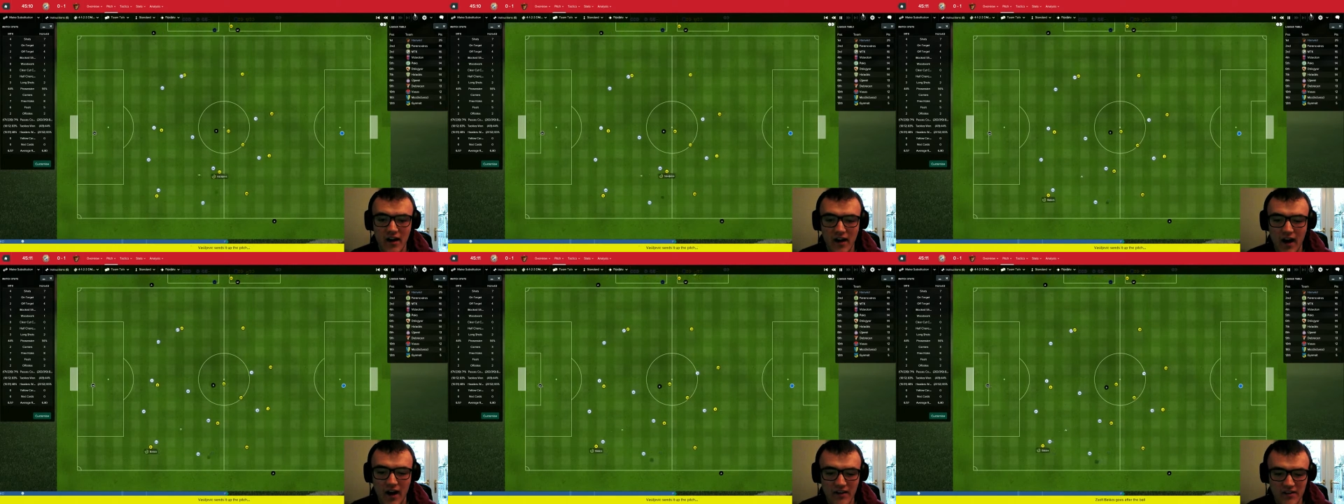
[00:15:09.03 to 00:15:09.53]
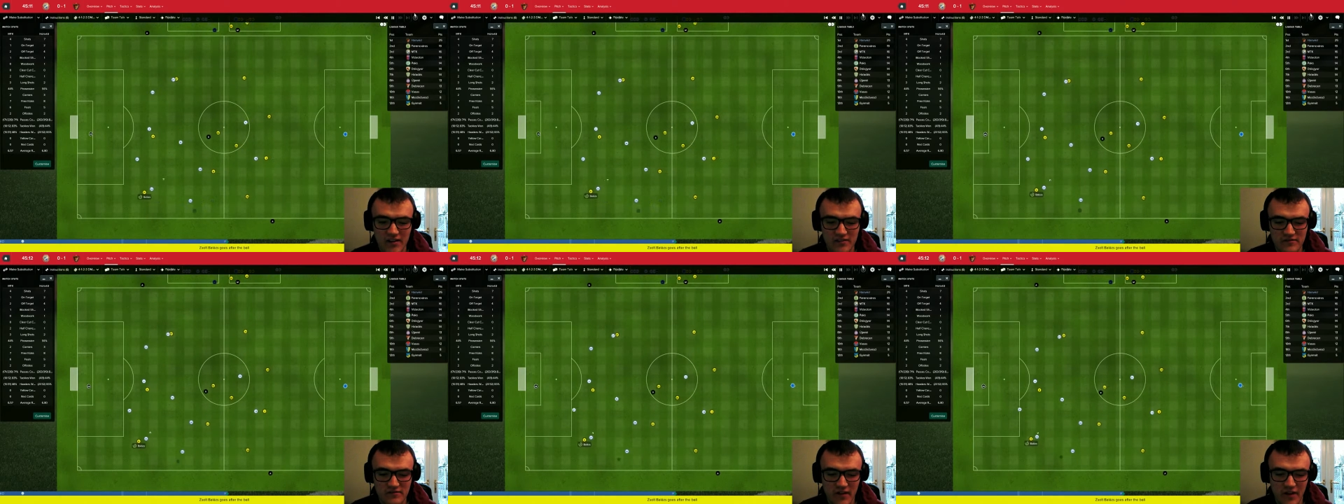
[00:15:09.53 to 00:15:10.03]
I did
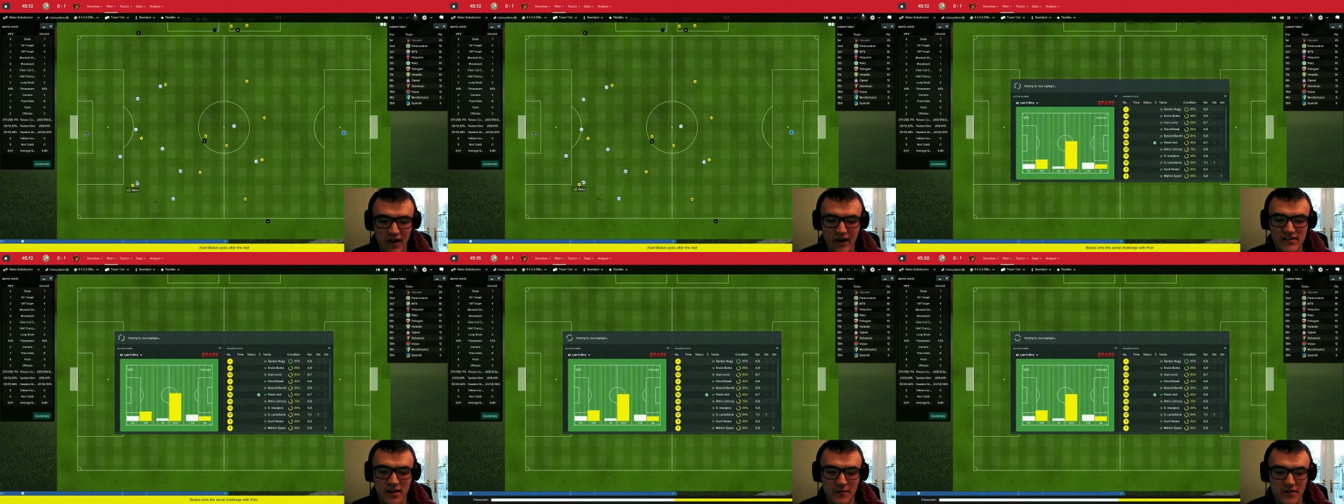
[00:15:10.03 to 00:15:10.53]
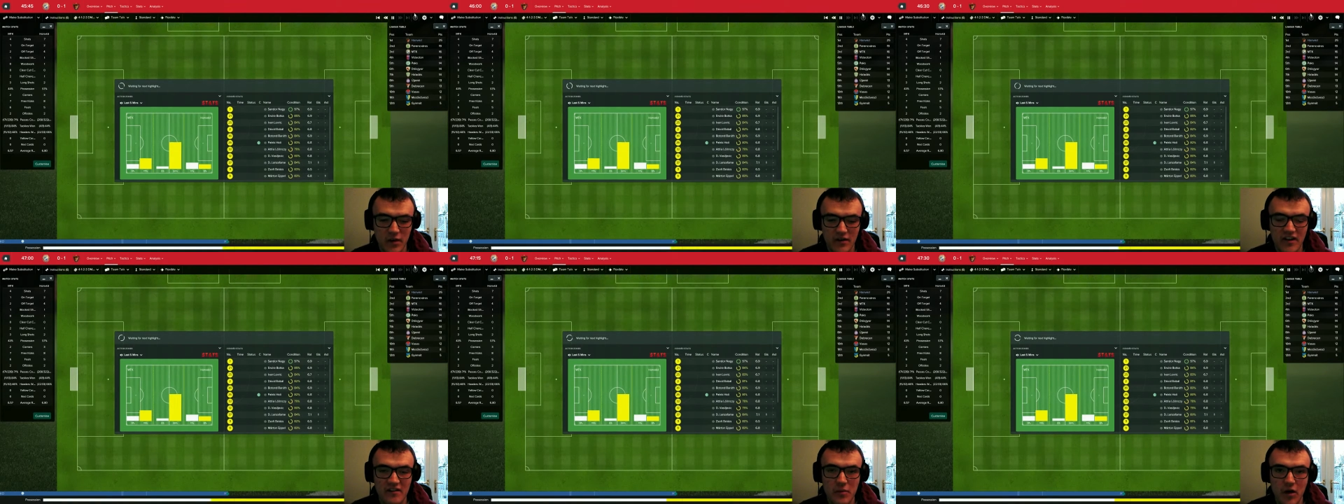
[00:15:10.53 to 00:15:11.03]
accepted
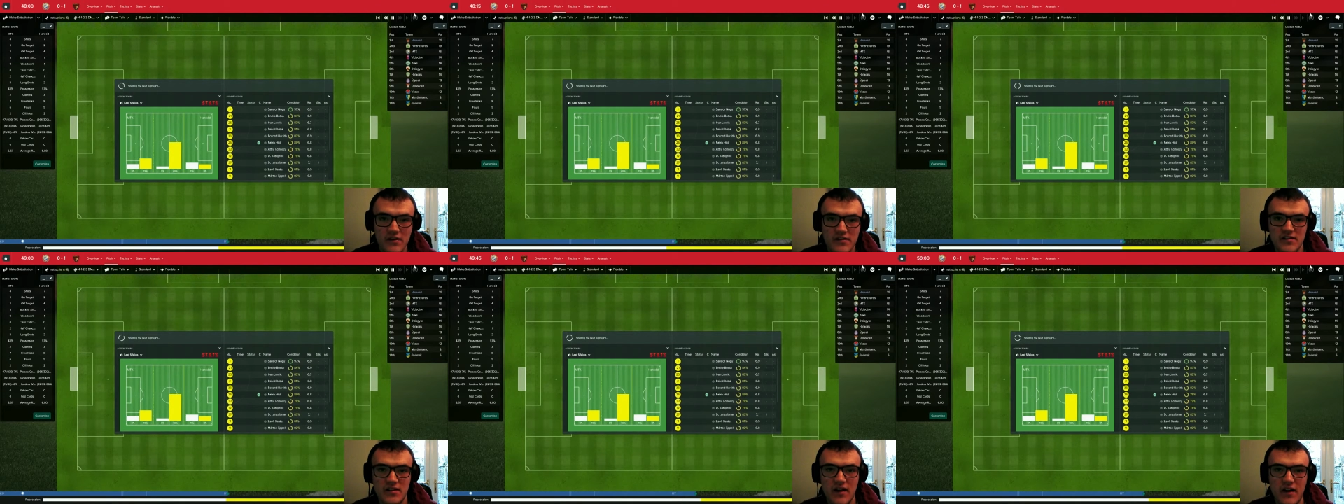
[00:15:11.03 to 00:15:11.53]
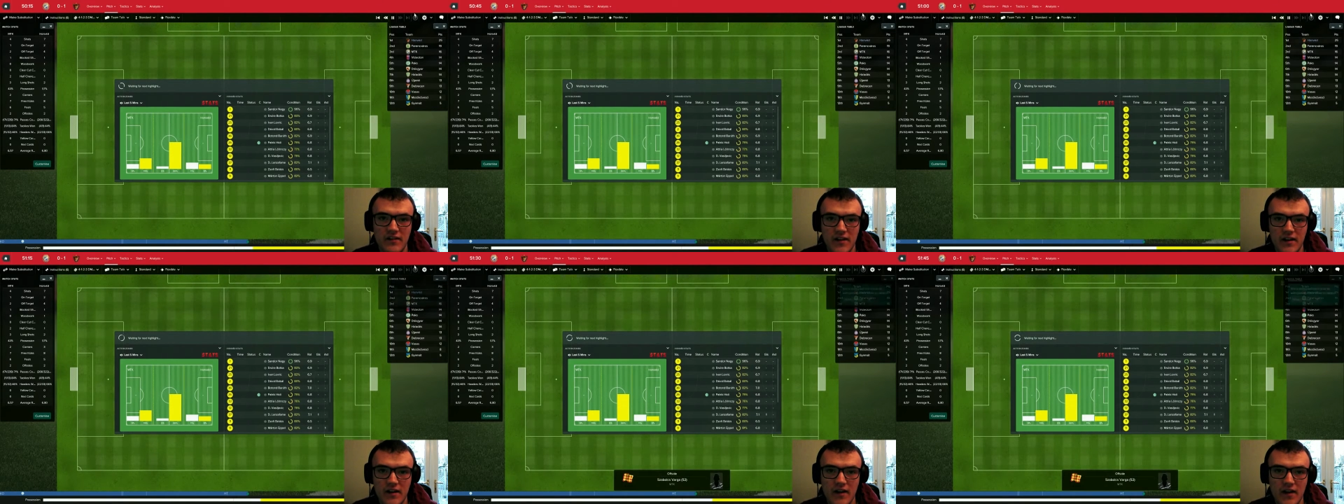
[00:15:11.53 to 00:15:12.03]
25 points at the